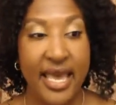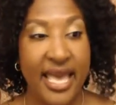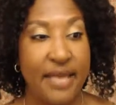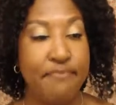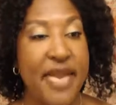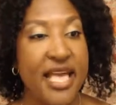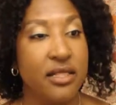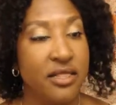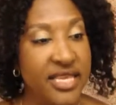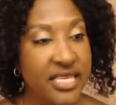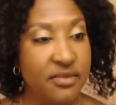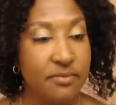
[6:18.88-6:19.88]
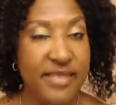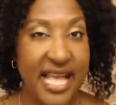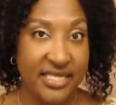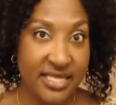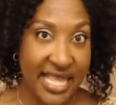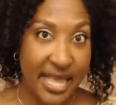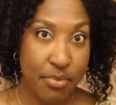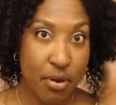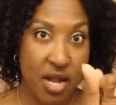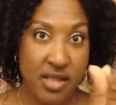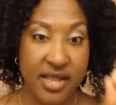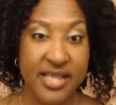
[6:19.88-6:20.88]
and make a list next to that
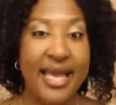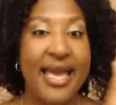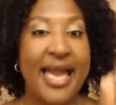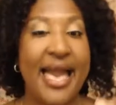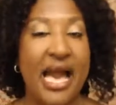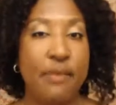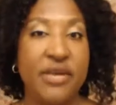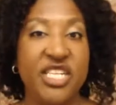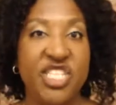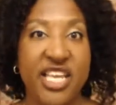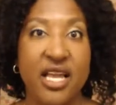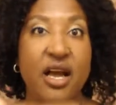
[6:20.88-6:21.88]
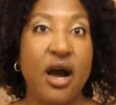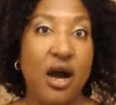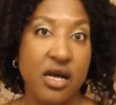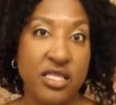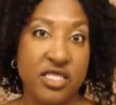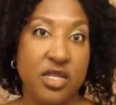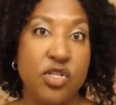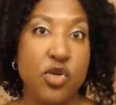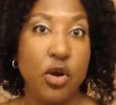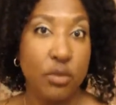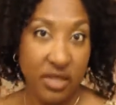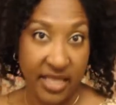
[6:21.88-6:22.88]
product how much it costs
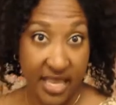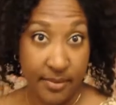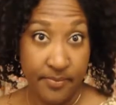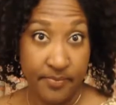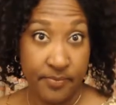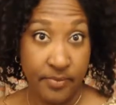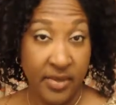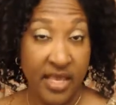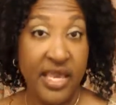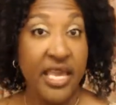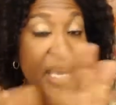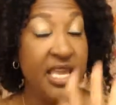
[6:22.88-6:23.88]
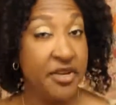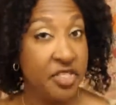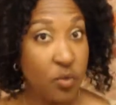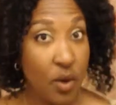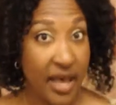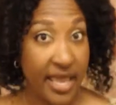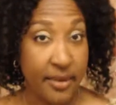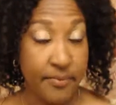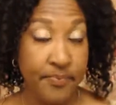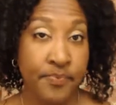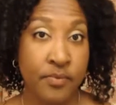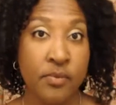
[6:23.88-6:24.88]
normally. Here's why.
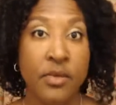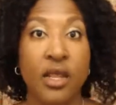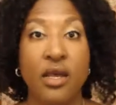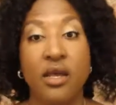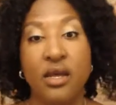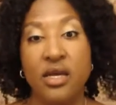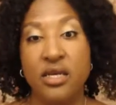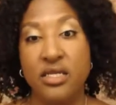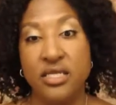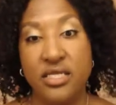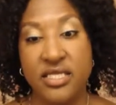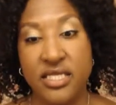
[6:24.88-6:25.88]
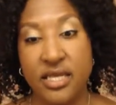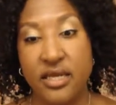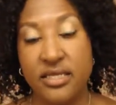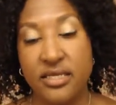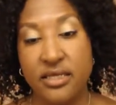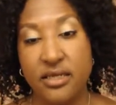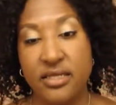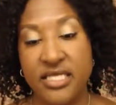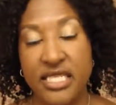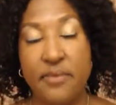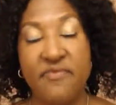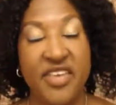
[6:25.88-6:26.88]

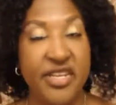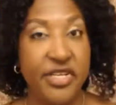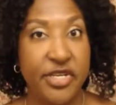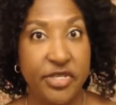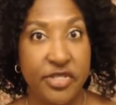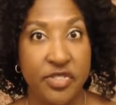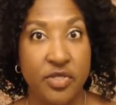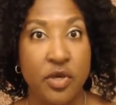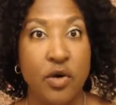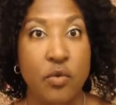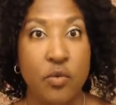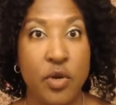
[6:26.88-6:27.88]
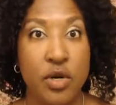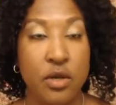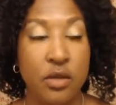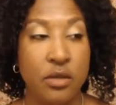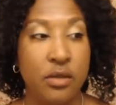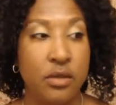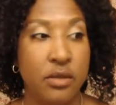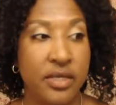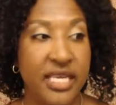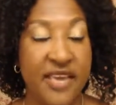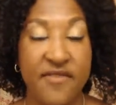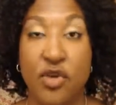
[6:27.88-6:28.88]
Some vendors will
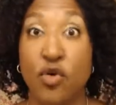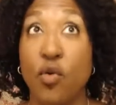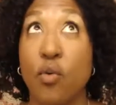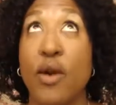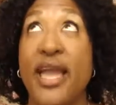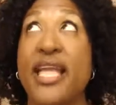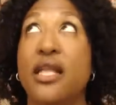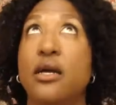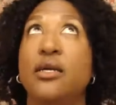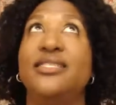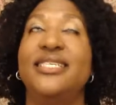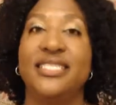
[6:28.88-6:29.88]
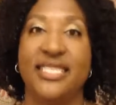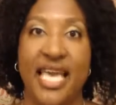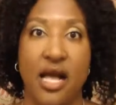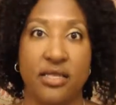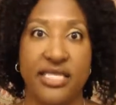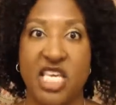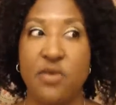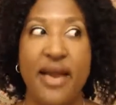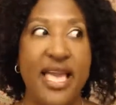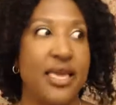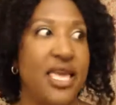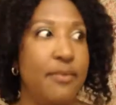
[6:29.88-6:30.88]
give you great discounts. Like you
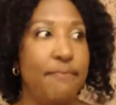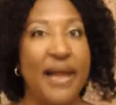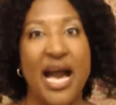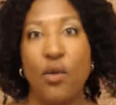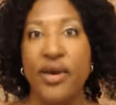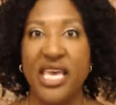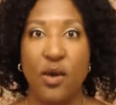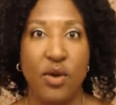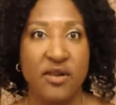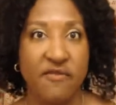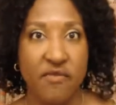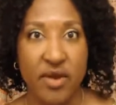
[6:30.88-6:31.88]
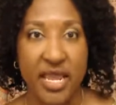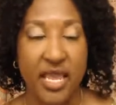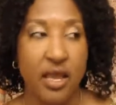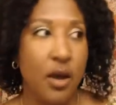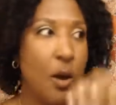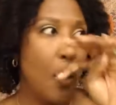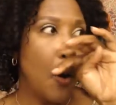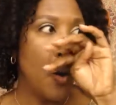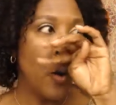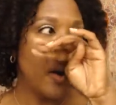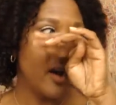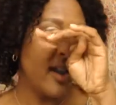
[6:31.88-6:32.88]
might get buy one, get one free,
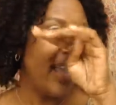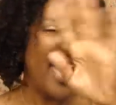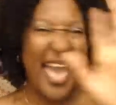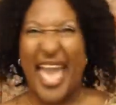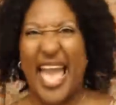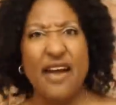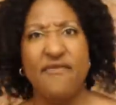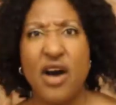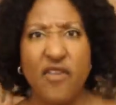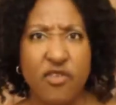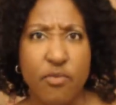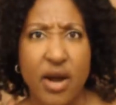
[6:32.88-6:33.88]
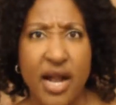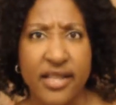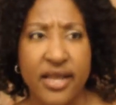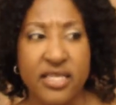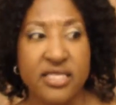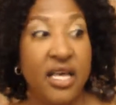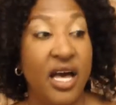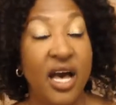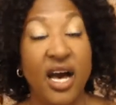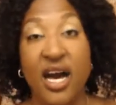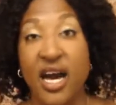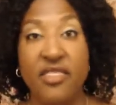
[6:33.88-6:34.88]
or half off of products.
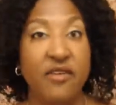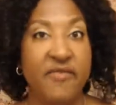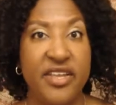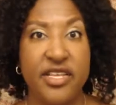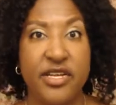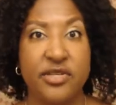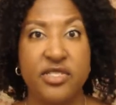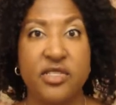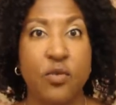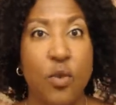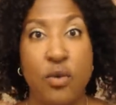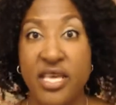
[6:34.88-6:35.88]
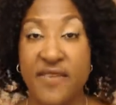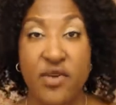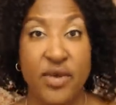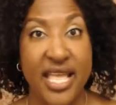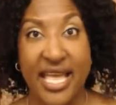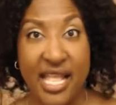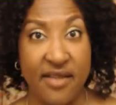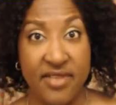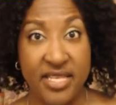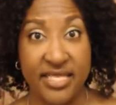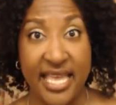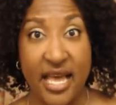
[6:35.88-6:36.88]
Other vendors won't give you any kind of
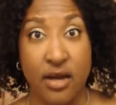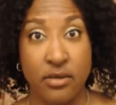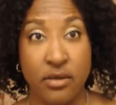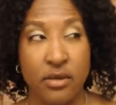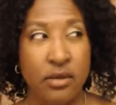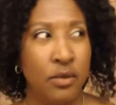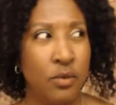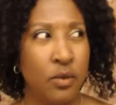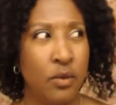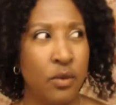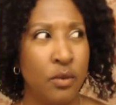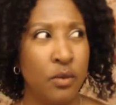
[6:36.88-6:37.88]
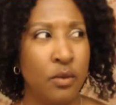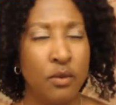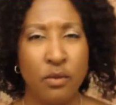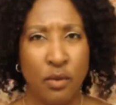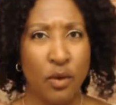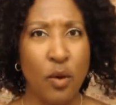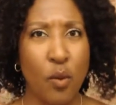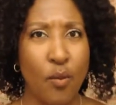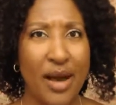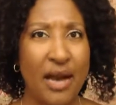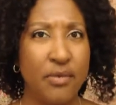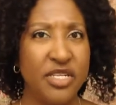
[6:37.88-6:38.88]
discount.
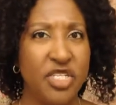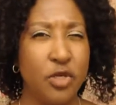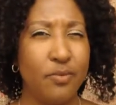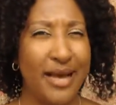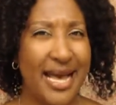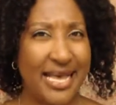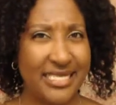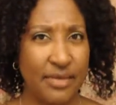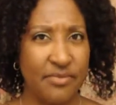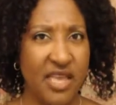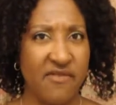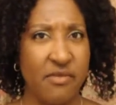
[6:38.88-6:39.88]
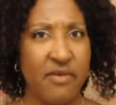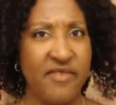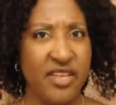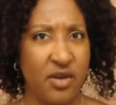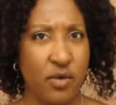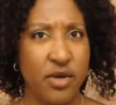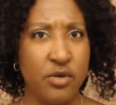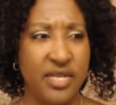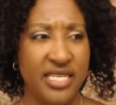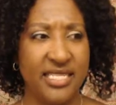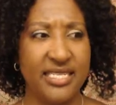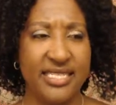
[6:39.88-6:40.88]
Why would you buy something from a vendor who
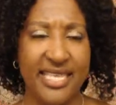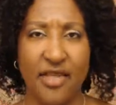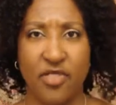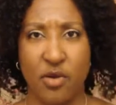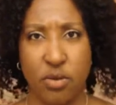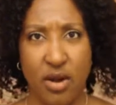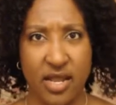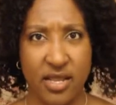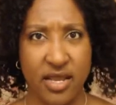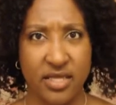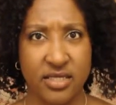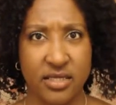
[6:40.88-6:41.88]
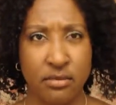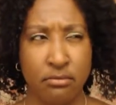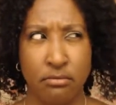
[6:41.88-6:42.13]
doesn't discount their products?